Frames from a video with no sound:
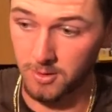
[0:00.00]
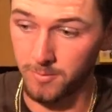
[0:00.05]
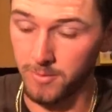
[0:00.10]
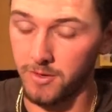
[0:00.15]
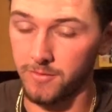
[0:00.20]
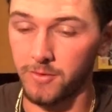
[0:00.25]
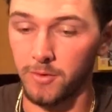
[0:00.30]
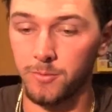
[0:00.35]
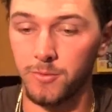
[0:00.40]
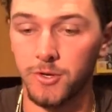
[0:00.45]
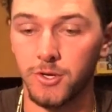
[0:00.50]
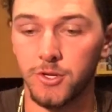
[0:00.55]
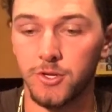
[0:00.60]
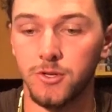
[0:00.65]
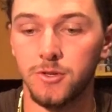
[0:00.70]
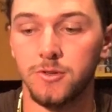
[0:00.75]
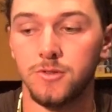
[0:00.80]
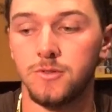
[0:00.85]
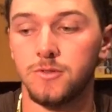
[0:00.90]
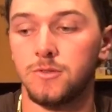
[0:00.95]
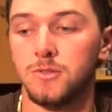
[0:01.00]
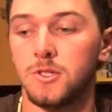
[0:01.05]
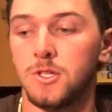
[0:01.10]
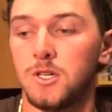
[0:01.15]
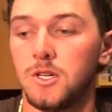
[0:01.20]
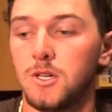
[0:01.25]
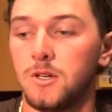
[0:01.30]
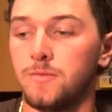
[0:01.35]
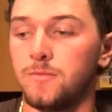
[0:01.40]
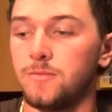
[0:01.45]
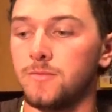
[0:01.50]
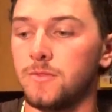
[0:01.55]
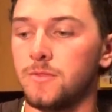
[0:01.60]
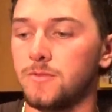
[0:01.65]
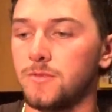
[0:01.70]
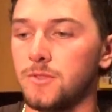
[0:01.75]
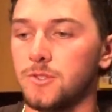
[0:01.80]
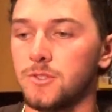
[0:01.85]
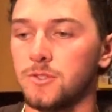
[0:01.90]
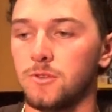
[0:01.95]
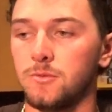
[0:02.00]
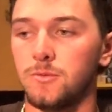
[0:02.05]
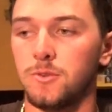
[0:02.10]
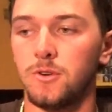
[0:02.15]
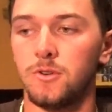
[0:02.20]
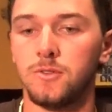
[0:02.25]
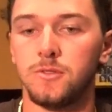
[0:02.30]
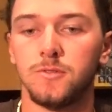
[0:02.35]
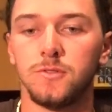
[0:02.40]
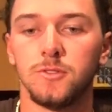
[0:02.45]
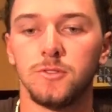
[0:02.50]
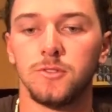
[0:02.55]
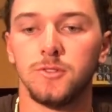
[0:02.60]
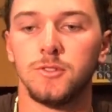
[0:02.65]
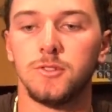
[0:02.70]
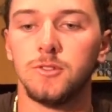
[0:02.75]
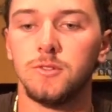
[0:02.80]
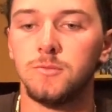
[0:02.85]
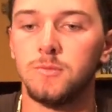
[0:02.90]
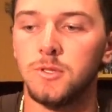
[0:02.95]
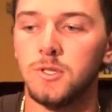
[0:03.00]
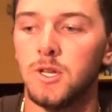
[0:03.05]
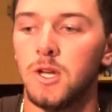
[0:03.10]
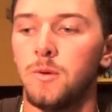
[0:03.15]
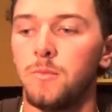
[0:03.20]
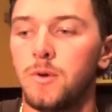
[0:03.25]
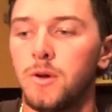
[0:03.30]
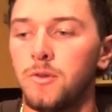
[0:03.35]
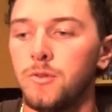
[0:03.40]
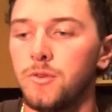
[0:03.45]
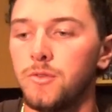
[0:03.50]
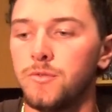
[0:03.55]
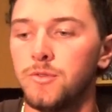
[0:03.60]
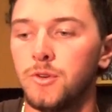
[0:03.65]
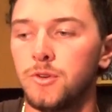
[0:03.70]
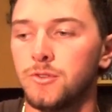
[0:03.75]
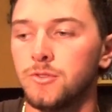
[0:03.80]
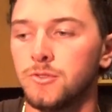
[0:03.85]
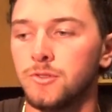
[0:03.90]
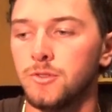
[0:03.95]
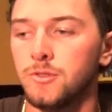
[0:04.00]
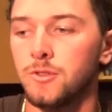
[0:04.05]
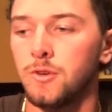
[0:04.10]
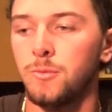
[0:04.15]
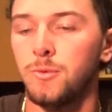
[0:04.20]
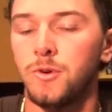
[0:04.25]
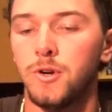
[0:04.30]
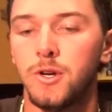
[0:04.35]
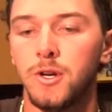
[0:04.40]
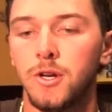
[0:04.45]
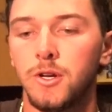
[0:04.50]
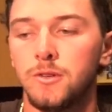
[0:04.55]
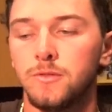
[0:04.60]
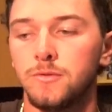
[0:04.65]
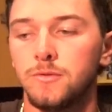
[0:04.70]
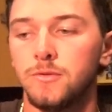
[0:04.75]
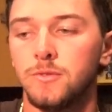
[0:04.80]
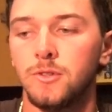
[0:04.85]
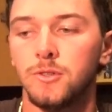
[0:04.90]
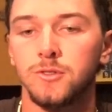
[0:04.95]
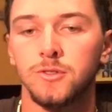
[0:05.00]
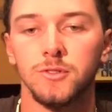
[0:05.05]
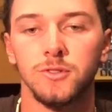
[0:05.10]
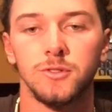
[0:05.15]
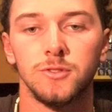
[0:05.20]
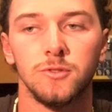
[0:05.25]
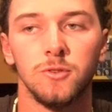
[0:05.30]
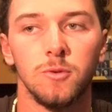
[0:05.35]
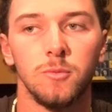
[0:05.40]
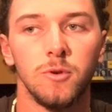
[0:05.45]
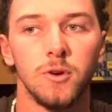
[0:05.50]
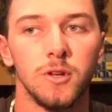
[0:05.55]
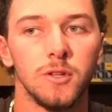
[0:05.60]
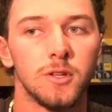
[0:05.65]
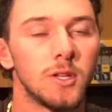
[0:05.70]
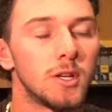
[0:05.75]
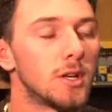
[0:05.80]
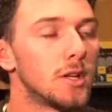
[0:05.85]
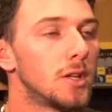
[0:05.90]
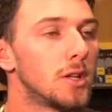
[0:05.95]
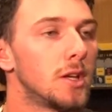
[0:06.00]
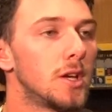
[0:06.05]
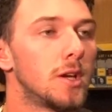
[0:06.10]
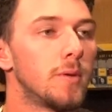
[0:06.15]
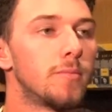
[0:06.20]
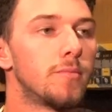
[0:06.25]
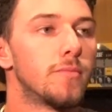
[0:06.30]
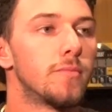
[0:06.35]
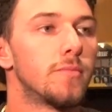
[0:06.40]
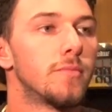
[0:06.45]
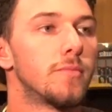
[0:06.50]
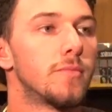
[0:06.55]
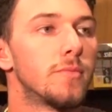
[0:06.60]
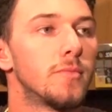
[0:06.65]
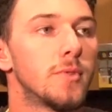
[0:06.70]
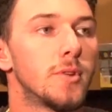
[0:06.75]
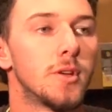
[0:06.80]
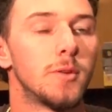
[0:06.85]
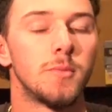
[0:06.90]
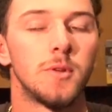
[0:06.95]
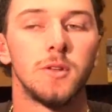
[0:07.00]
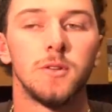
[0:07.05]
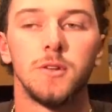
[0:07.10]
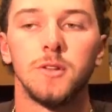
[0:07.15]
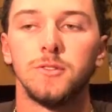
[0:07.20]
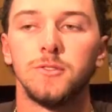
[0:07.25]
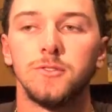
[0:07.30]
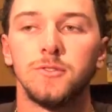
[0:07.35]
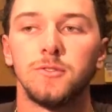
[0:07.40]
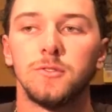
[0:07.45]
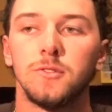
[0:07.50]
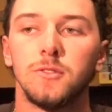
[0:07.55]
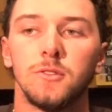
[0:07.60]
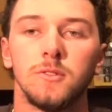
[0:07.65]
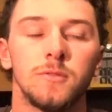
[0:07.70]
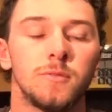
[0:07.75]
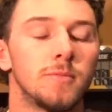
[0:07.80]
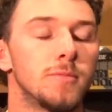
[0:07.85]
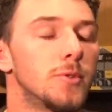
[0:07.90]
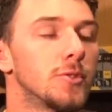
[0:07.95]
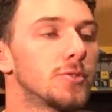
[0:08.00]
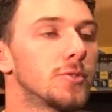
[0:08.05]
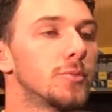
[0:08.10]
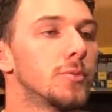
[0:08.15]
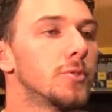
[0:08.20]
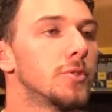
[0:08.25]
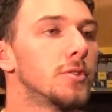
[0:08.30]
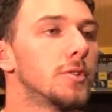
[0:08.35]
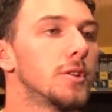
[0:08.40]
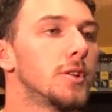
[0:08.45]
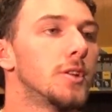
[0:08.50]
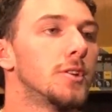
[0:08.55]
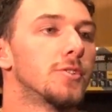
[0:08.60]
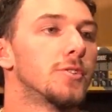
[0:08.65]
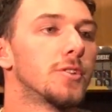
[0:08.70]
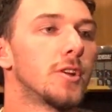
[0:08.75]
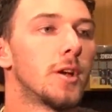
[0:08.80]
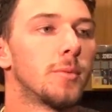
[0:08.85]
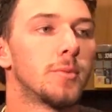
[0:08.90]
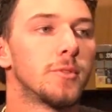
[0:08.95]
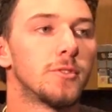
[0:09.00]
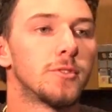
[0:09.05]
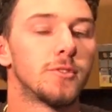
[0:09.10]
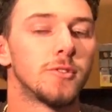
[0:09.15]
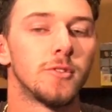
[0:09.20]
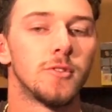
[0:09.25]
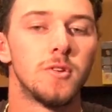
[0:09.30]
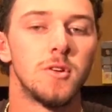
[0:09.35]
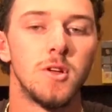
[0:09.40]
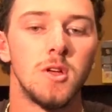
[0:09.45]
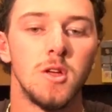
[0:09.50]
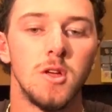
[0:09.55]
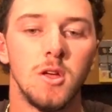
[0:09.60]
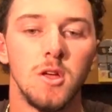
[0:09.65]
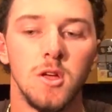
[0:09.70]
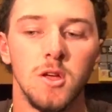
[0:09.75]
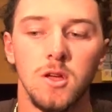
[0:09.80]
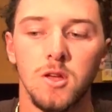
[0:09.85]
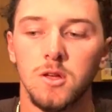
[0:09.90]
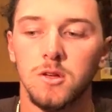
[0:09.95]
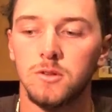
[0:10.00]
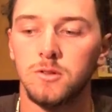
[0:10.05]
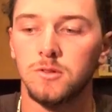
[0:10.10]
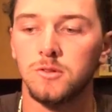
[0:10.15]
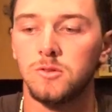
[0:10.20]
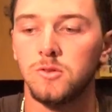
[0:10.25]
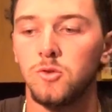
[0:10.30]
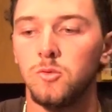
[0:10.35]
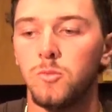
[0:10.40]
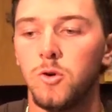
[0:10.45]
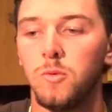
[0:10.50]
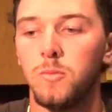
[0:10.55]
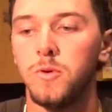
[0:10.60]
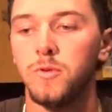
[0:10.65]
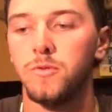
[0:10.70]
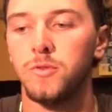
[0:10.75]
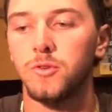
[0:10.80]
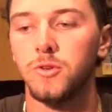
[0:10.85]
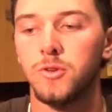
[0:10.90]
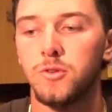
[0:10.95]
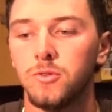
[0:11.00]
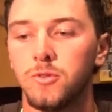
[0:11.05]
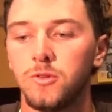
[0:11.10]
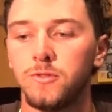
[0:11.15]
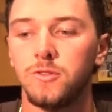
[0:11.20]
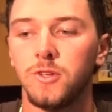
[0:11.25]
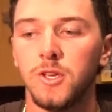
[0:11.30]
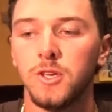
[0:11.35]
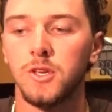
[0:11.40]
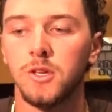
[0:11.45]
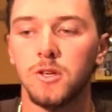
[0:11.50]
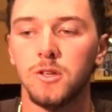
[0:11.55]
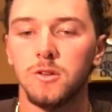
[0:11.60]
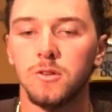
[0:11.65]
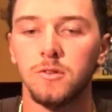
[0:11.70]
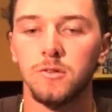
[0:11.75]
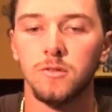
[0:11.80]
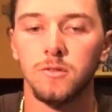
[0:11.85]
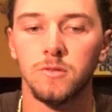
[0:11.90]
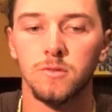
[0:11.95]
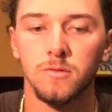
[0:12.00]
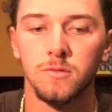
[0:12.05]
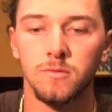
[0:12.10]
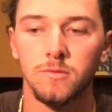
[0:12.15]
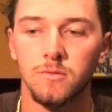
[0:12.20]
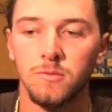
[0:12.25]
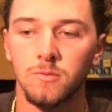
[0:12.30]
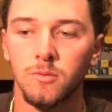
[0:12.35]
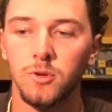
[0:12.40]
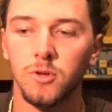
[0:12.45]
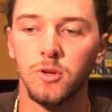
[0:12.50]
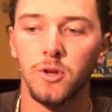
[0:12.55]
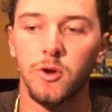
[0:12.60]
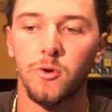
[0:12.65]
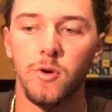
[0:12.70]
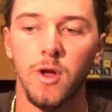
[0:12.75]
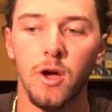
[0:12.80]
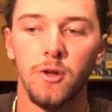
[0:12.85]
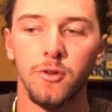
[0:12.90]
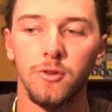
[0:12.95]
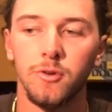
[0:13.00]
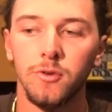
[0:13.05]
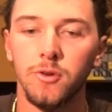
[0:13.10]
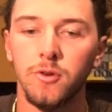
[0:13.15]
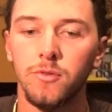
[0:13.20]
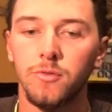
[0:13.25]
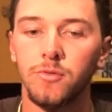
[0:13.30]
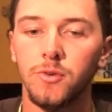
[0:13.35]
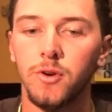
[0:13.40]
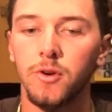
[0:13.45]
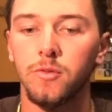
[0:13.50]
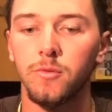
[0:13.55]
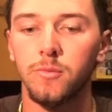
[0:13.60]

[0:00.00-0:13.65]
It felt pretty good. First homer always feels good, but I'm not really focused on the homer right now. I'm focused on the scoreboard at the end of the game. I mean, that's the most important thing that just happened. So, cool moment, really cool to take in, and really good crowd to do it in front